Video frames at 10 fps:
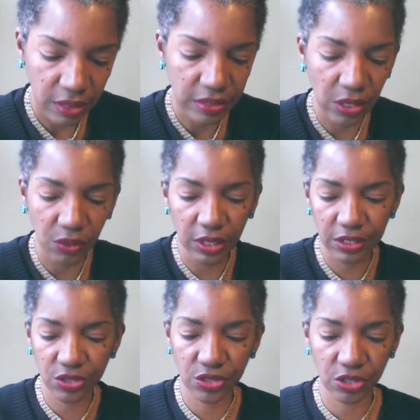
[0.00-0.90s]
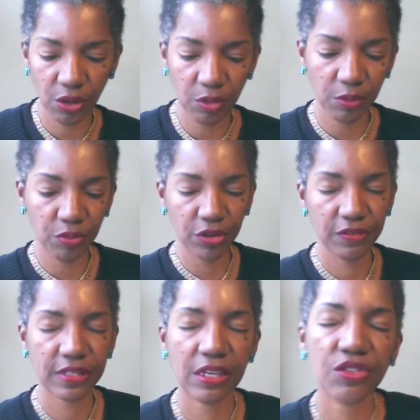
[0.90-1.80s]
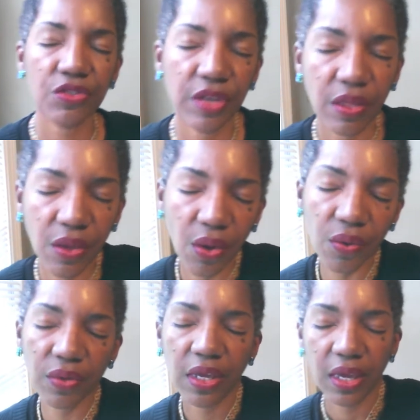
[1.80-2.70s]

so let's just start with a brief centering though.